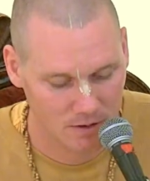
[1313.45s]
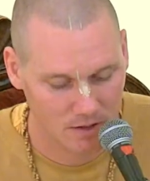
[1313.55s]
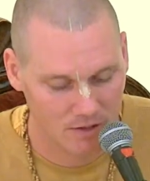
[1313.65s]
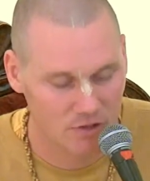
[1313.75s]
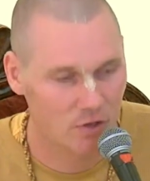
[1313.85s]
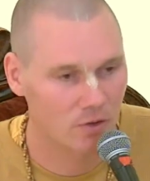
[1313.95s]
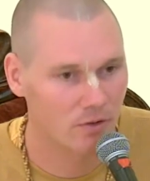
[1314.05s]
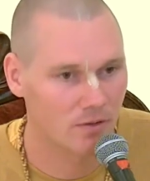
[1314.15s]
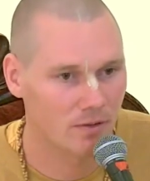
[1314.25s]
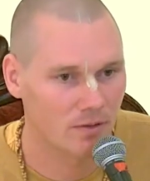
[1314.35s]
So
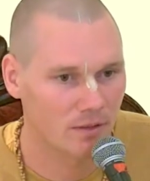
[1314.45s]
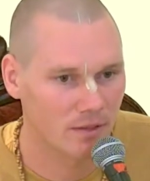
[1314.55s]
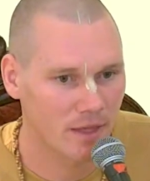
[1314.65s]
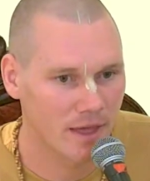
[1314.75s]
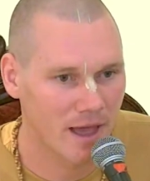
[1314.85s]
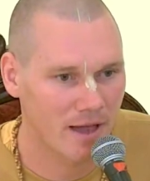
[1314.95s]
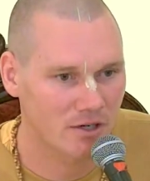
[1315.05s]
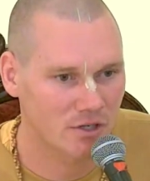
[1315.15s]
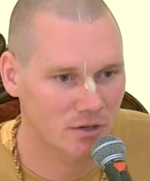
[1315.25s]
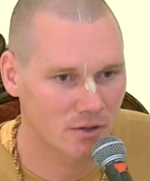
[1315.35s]
they
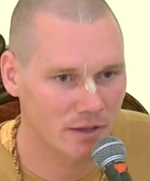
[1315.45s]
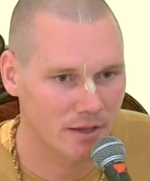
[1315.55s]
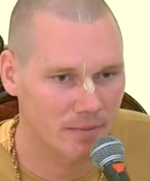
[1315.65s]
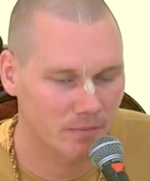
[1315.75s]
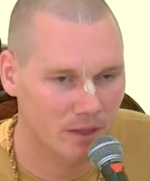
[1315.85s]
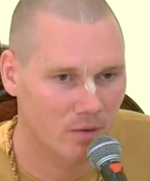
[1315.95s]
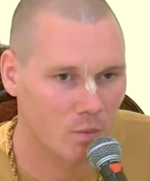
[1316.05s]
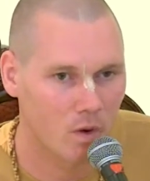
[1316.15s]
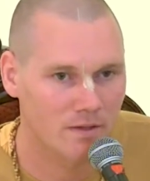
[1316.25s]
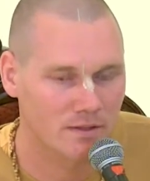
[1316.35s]
actually, in
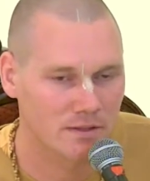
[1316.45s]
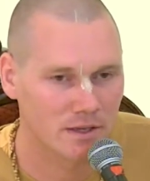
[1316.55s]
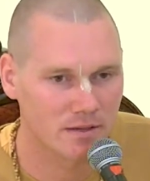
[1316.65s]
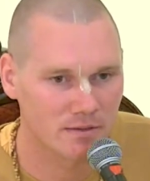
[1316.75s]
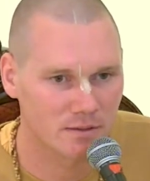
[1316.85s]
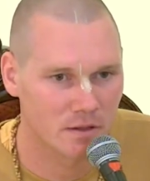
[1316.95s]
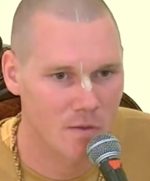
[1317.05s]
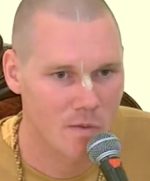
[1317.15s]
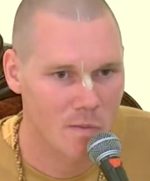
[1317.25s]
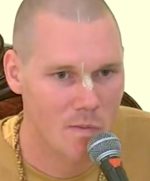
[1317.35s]
one sense,
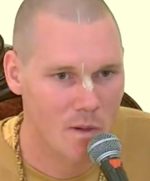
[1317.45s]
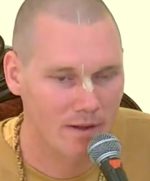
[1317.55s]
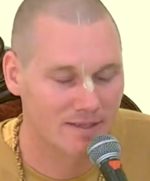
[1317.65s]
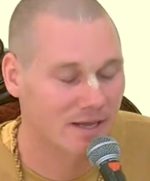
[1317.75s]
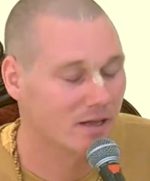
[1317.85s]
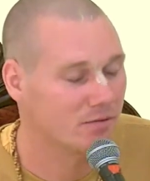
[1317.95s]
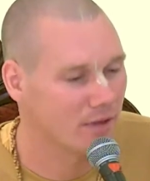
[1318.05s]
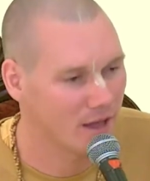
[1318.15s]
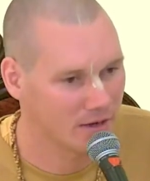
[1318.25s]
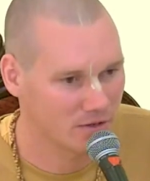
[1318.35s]
take
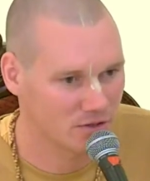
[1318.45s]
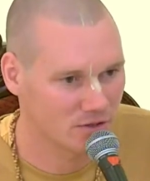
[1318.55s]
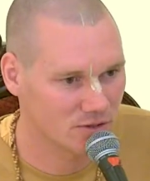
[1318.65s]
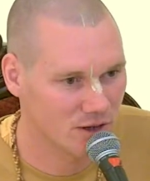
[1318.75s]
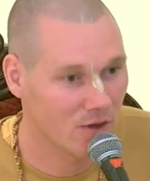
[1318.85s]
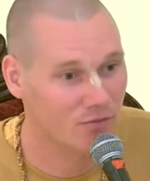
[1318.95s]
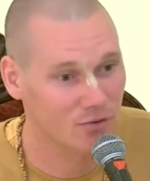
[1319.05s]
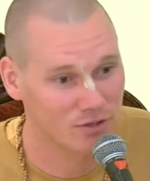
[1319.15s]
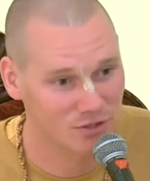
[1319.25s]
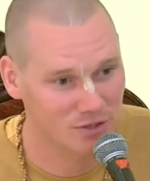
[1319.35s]
advantage of
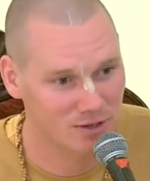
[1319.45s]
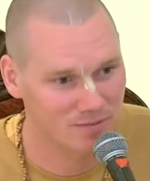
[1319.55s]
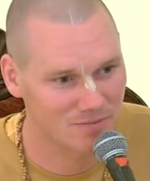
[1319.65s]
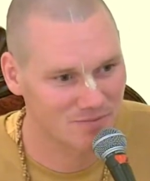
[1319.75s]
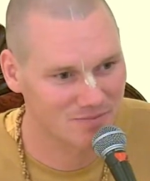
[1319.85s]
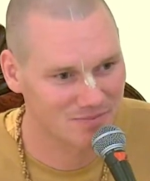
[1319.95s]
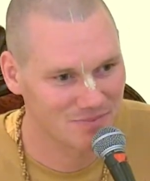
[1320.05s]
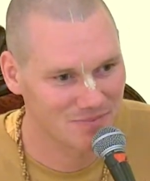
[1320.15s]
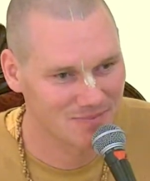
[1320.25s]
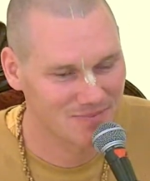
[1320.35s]
Krishna,
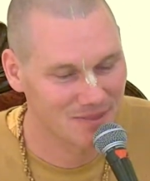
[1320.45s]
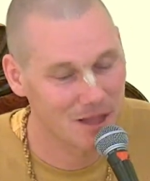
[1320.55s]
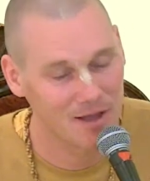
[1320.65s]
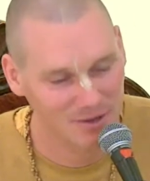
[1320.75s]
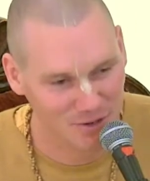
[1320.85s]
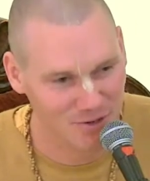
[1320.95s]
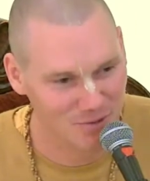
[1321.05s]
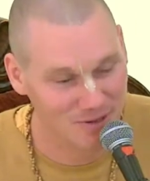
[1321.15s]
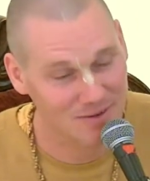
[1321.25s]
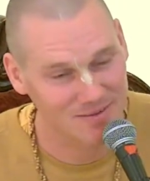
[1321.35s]
not in a good,
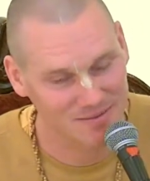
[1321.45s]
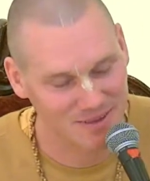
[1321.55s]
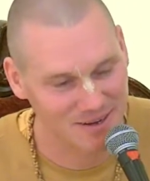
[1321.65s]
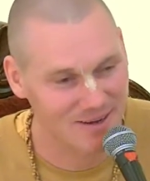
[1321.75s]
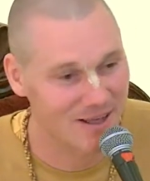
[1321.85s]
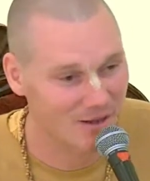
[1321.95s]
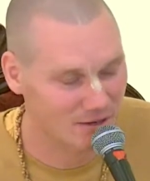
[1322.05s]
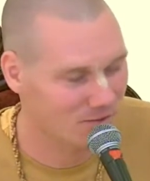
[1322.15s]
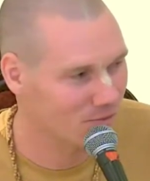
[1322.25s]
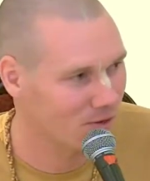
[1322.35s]
in a
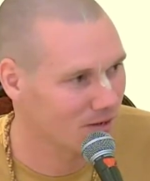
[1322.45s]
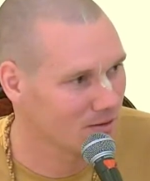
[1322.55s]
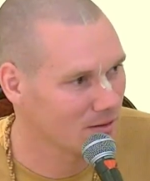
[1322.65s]
negative way.